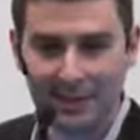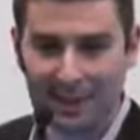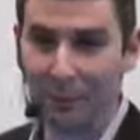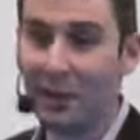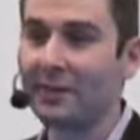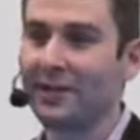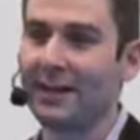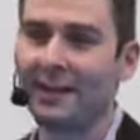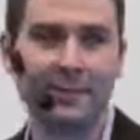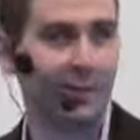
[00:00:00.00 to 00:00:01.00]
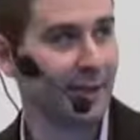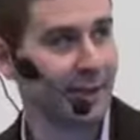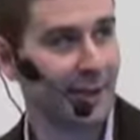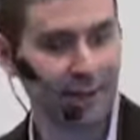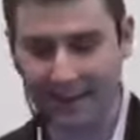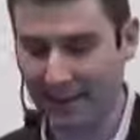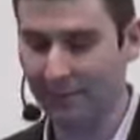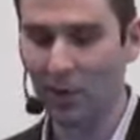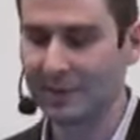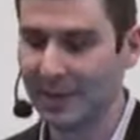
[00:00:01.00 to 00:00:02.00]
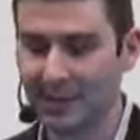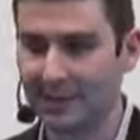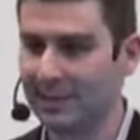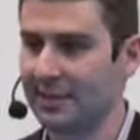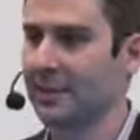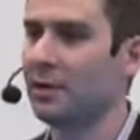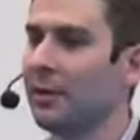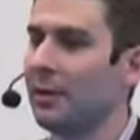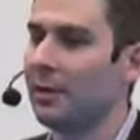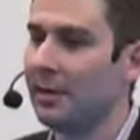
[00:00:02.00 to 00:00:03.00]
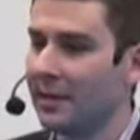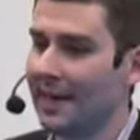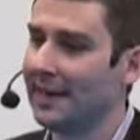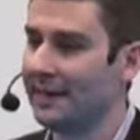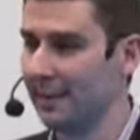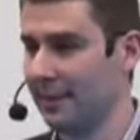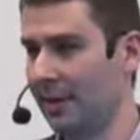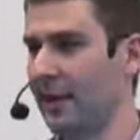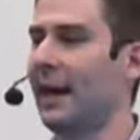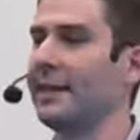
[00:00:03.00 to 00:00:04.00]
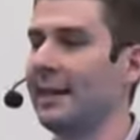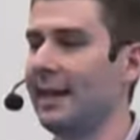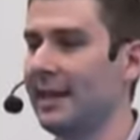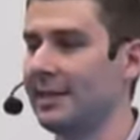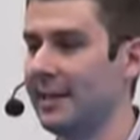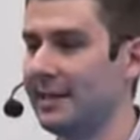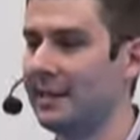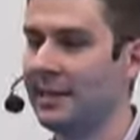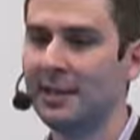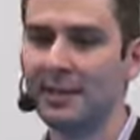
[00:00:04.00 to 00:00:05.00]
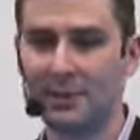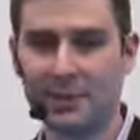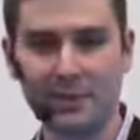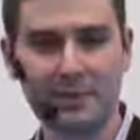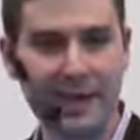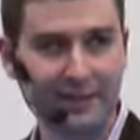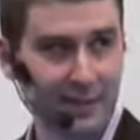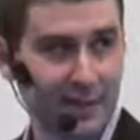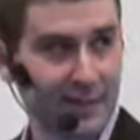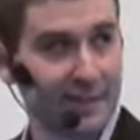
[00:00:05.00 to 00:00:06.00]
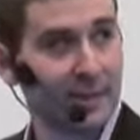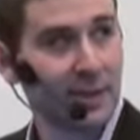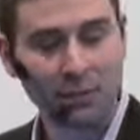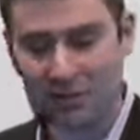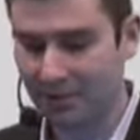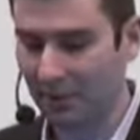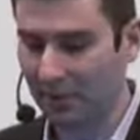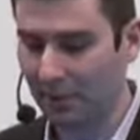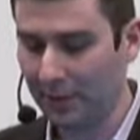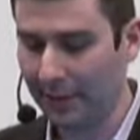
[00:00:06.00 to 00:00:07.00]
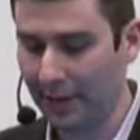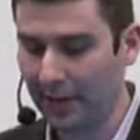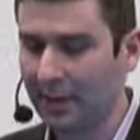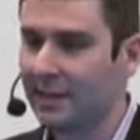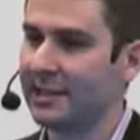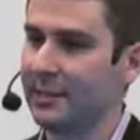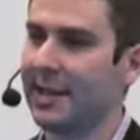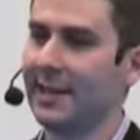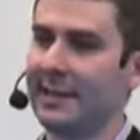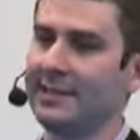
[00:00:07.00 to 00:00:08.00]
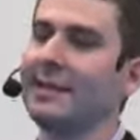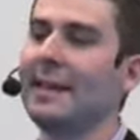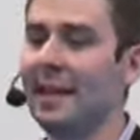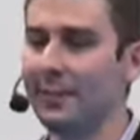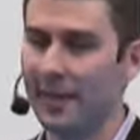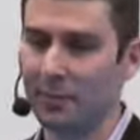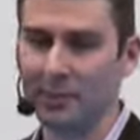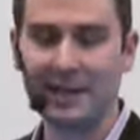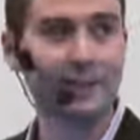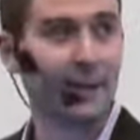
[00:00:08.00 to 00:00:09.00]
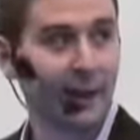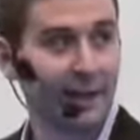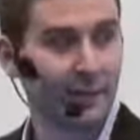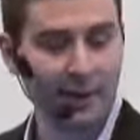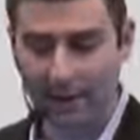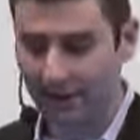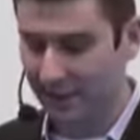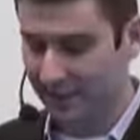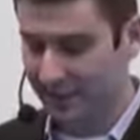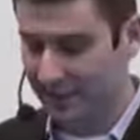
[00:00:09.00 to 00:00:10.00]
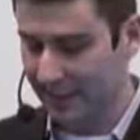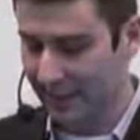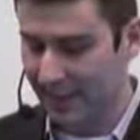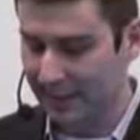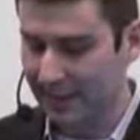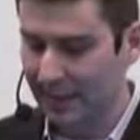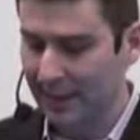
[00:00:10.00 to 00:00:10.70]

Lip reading: And we found at eMedia that in most cases, those aren't the ideal content assets to really drive leads, which is our goal here. So again, this theme that we keep talking about of a disconnect,